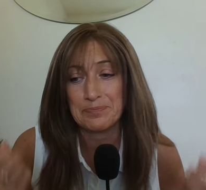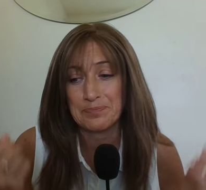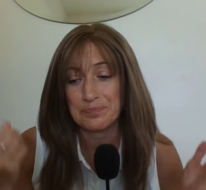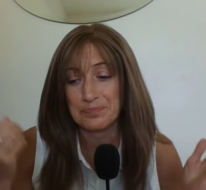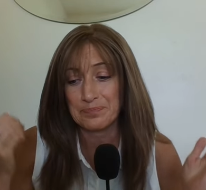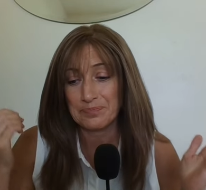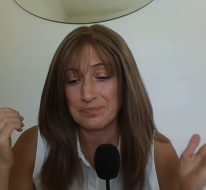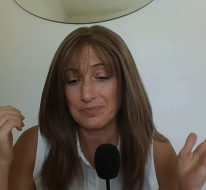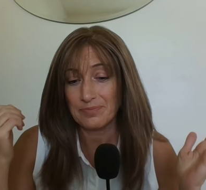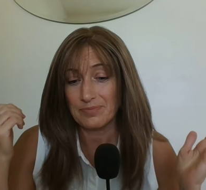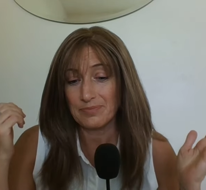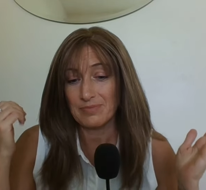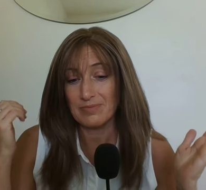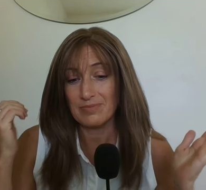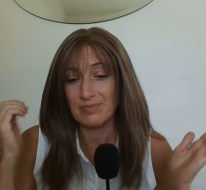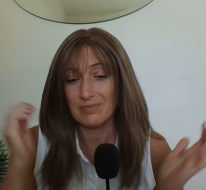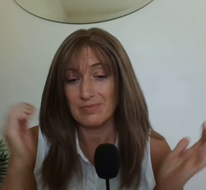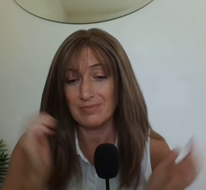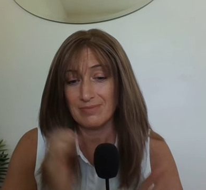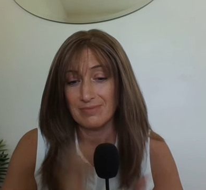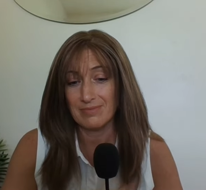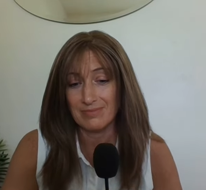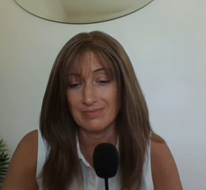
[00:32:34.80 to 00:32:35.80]

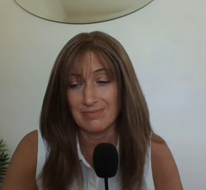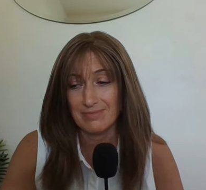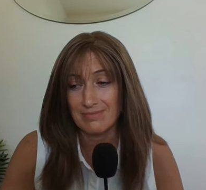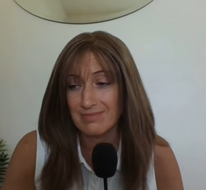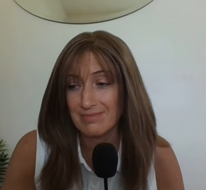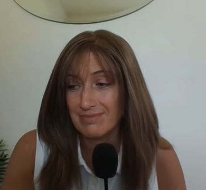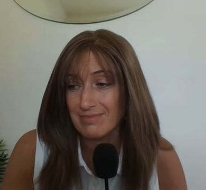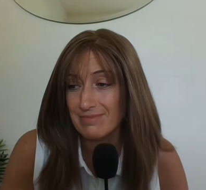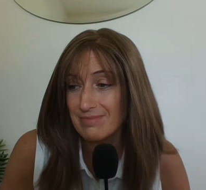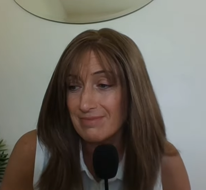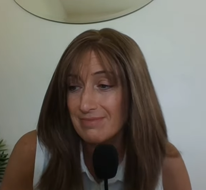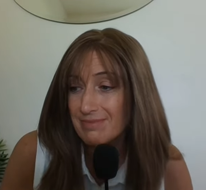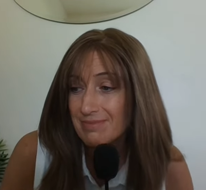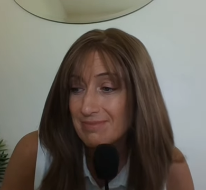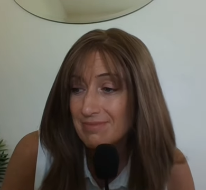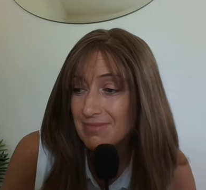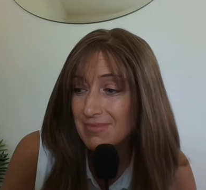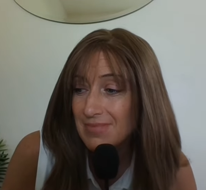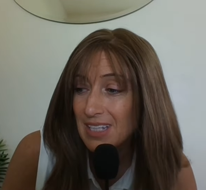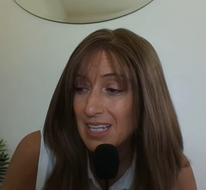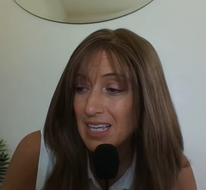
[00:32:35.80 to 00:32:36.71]
[no speech]